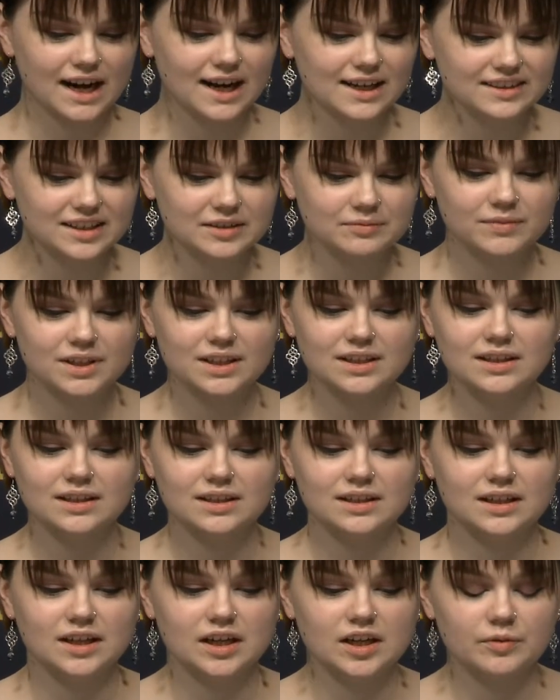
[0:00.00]
And that
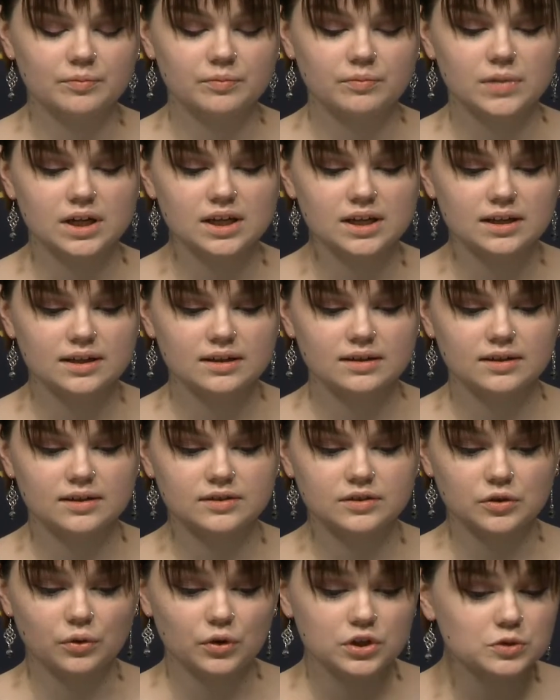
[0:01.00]
video
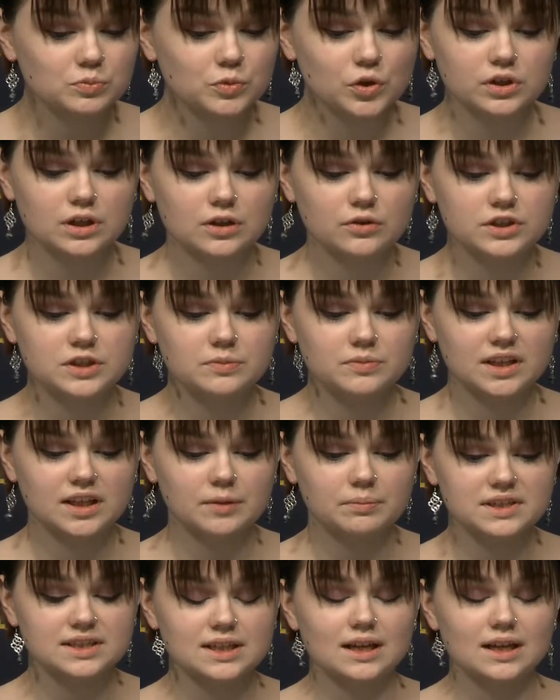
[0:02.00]
became viral.